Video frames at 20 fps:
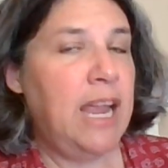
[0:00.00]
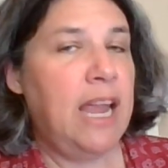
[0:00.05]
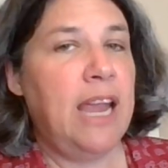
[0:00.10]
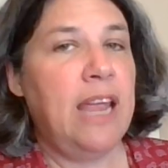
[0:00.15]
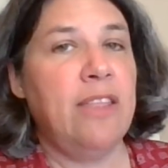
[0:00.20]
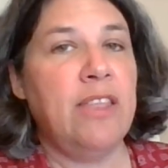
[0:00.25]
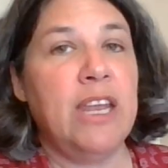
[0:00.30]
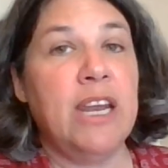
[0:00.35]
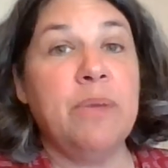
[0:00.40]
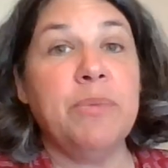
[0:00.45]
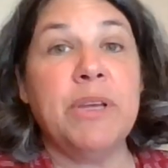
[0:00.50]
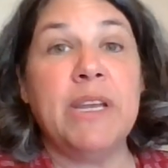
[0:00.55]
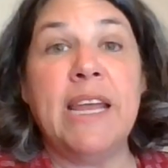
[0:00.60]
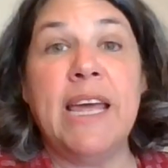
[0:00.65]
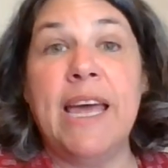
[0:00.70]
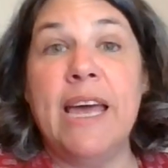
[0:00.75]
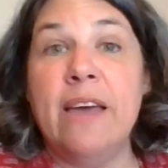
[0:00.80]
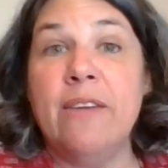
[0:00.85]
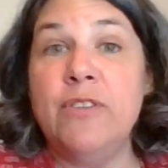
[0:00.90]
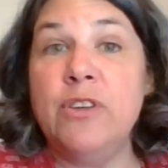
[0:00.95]
And then I'm going to
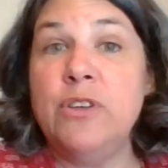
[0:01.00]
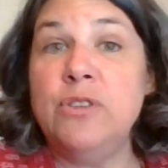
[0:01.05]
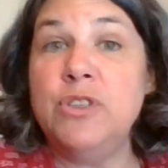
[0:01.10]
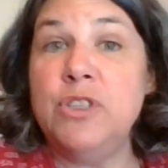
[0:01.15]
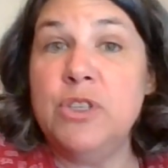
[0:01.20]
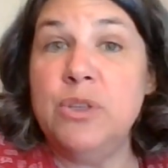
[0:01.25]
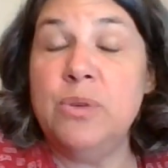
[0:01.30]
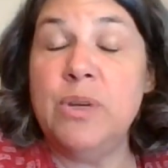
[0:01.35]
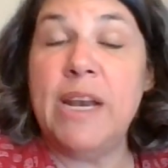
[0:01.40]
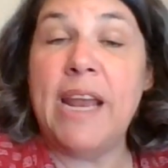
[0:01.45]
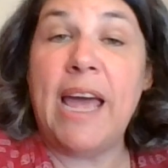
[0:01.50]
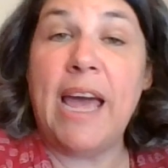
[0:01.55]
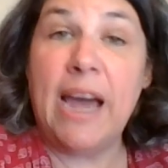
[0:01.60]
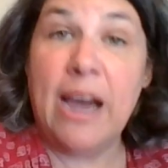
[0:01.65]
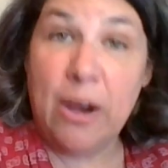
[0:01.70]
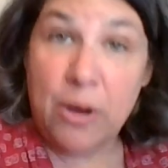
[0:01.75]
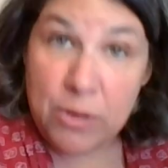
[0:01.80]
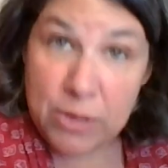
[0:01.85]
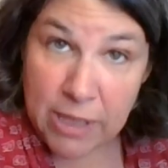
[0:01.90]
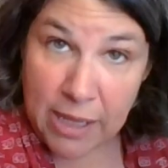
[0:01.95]
have you do an
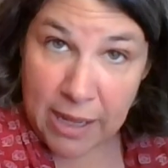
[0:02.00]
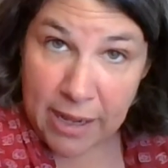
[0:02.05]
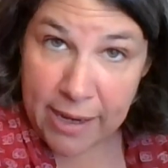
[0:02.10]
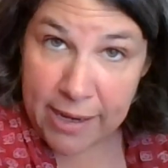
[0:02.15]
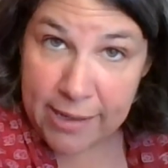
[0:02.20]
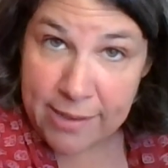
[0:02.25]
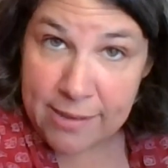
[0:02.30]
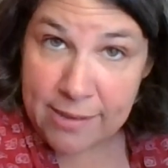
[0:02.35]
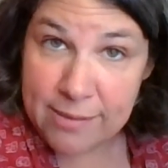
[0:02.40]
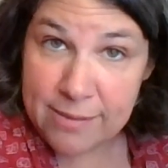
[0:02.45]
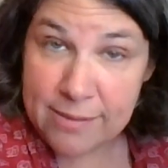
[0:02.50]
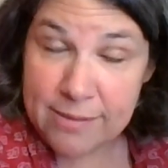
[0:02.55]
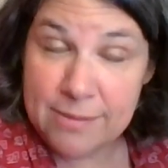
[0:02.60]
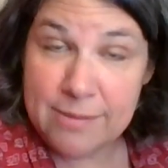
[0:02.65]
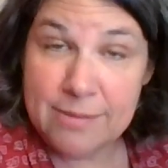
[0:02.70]
outline.